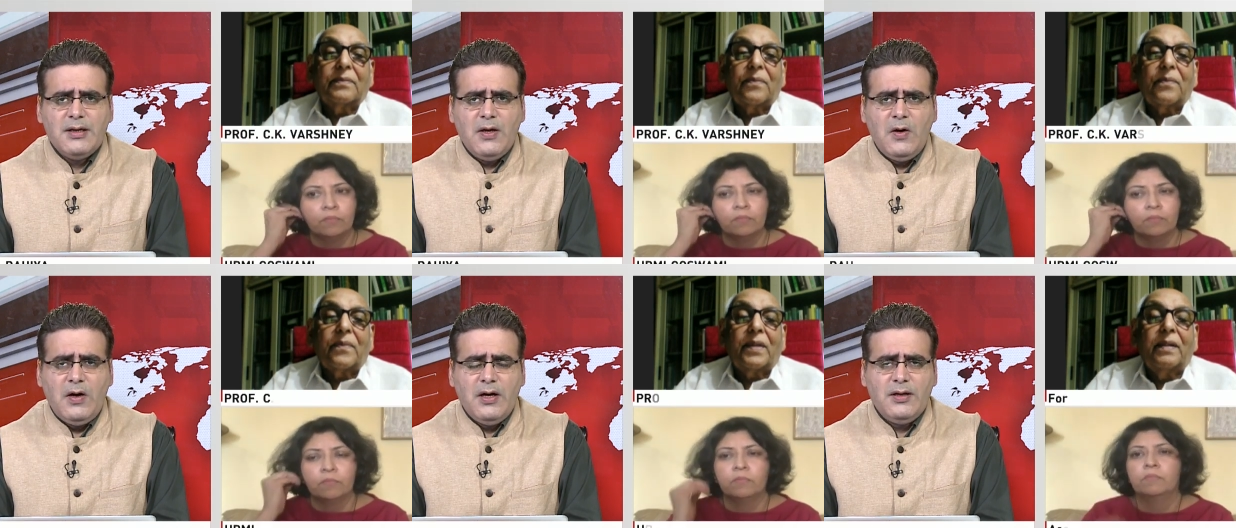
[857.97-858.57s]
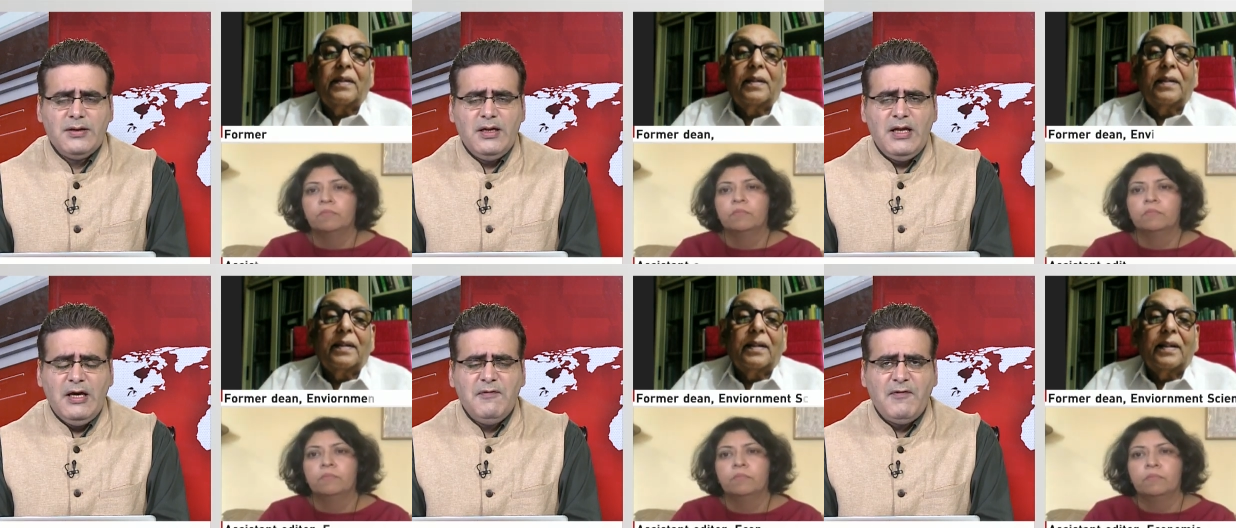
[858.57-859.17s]
Speaker 1: you know, uh, the,
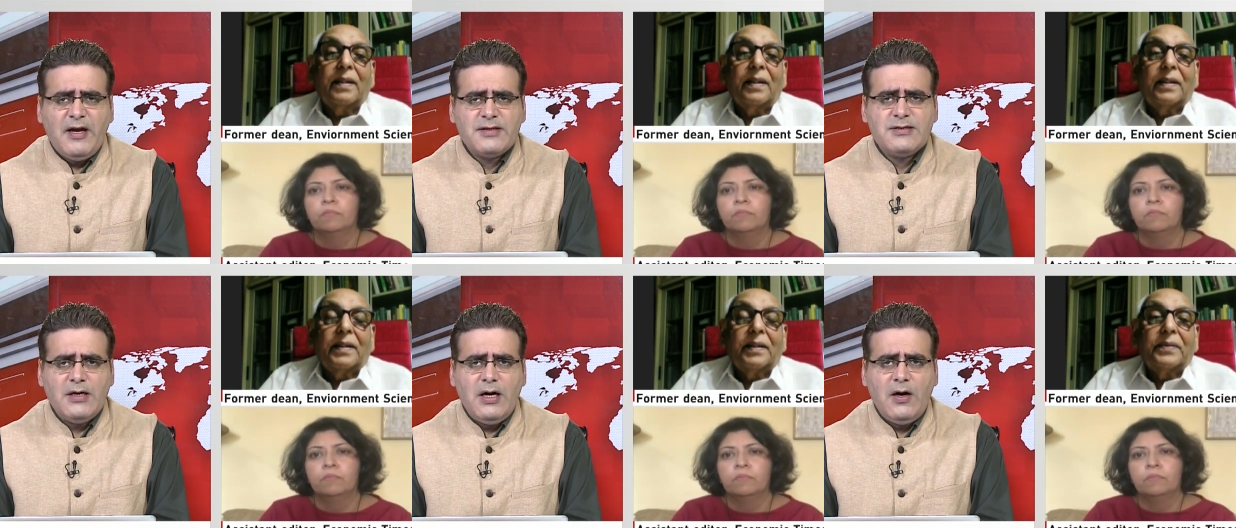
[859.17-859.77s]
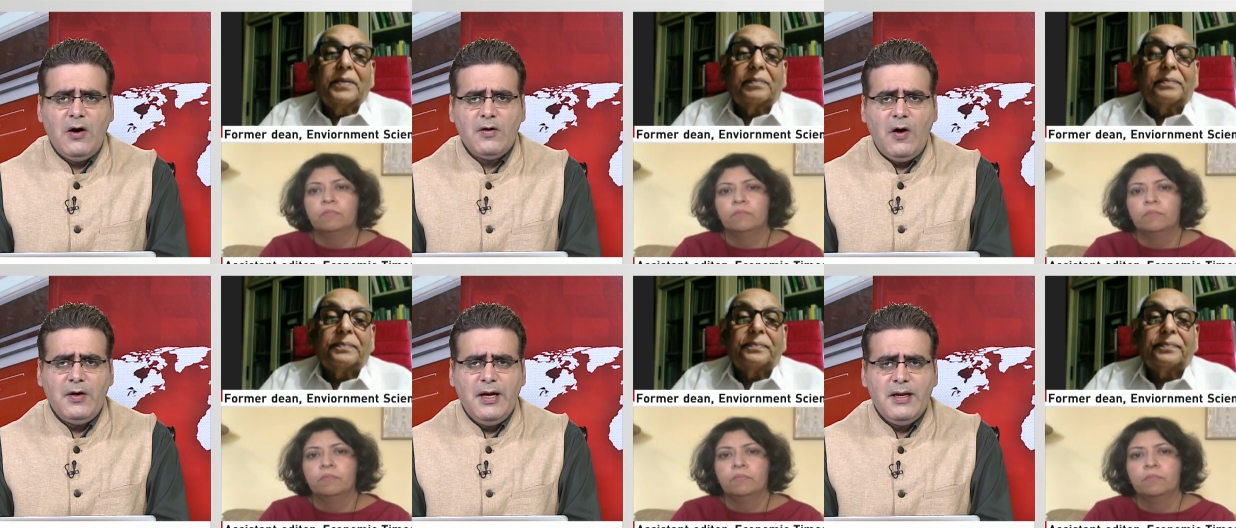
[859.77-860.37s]
the effect on,
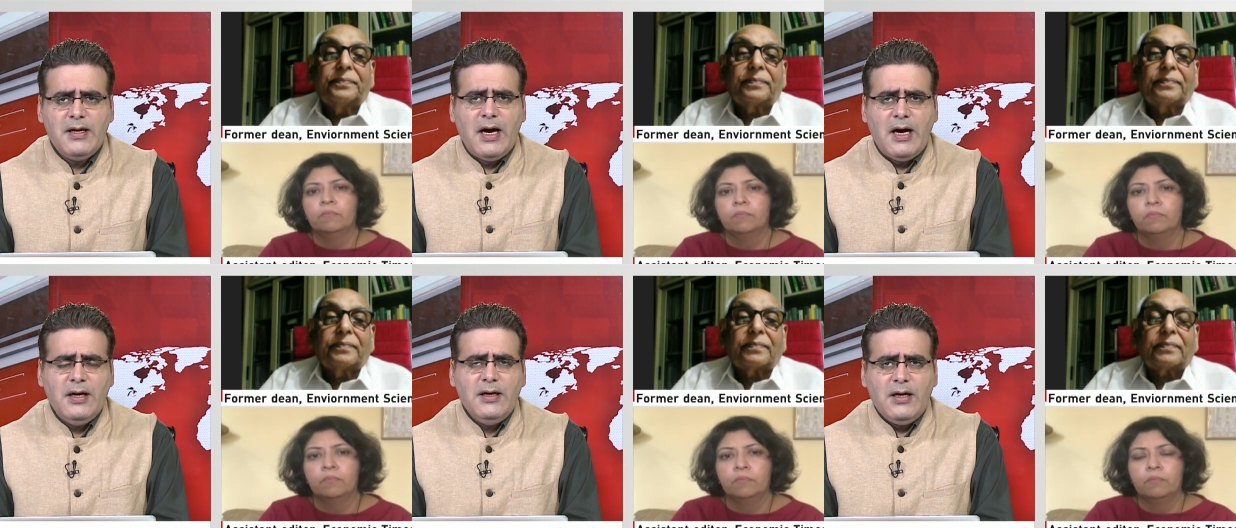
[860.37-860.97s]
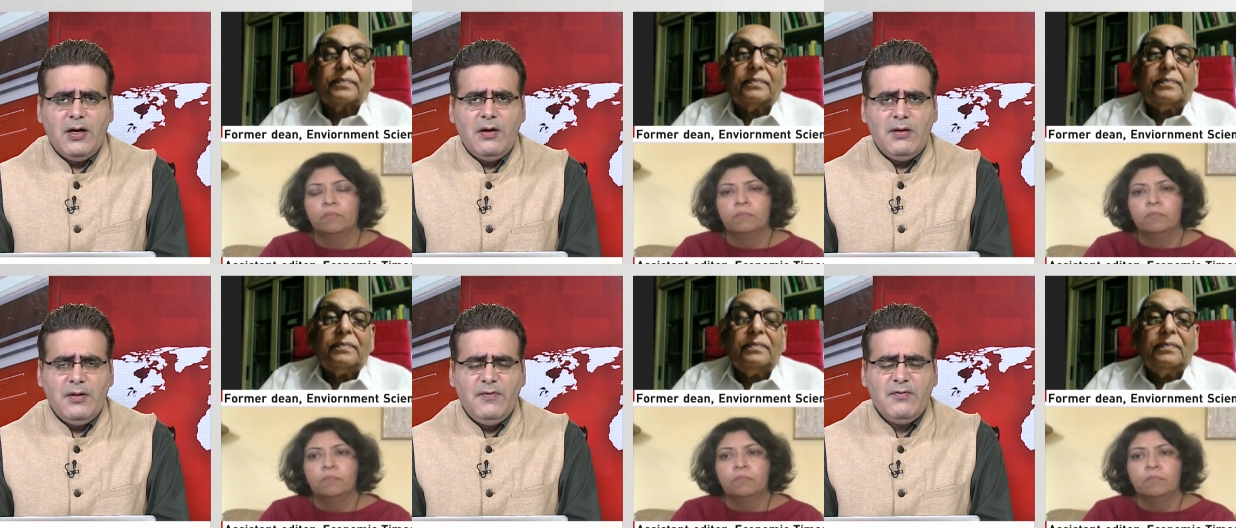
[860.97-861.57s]
on India uh,